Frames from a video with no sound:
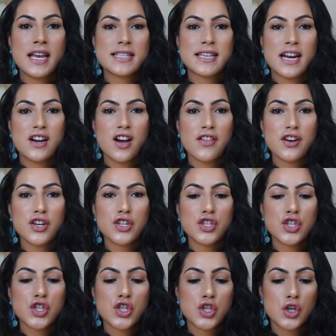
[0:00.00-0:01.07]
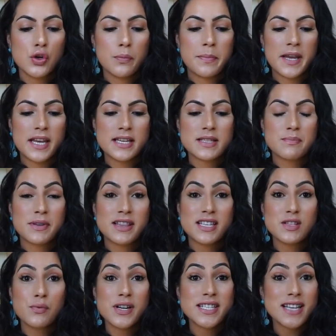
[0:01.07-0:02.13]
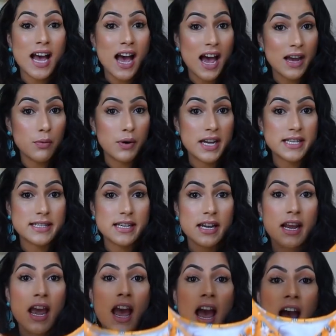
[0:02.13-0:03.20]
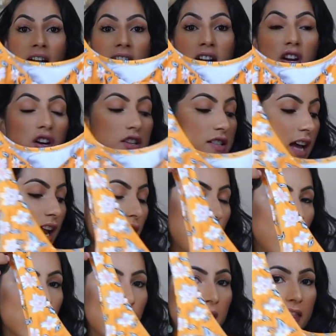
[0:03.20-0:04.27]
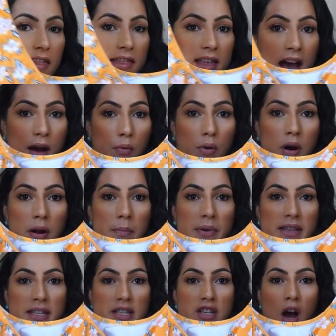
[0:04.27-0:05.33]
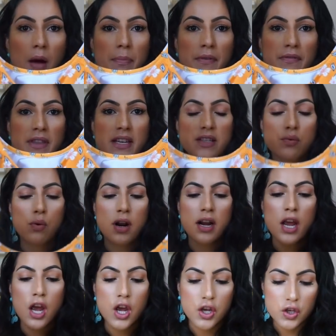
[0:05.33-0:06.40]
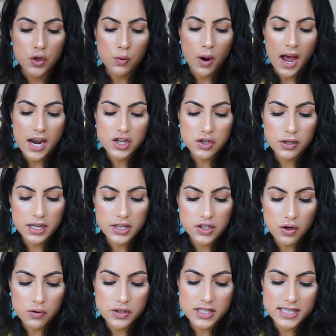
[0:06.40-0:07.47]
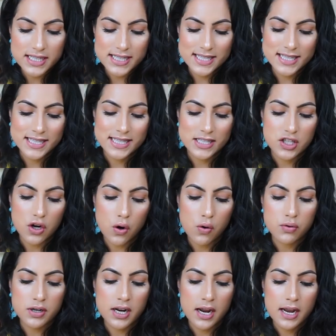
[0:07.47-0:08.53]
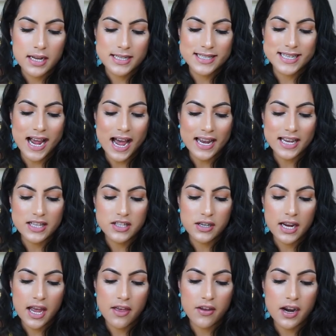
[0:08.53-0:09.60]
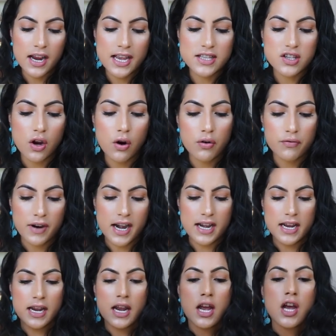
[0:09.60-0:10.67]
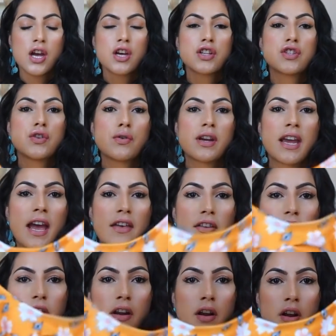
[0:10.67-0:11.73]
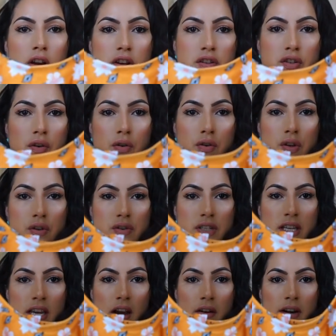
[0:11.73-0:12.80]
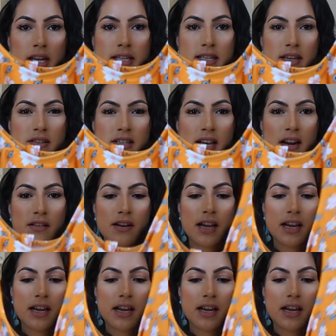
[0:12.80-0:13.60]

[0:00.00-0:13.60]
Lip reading: is another two-piece, but this one is a high-waisted, and it looks a lot like that one, but the top of this one, you actually don't tie it together. It's already together. So you see how it is here. It's kind of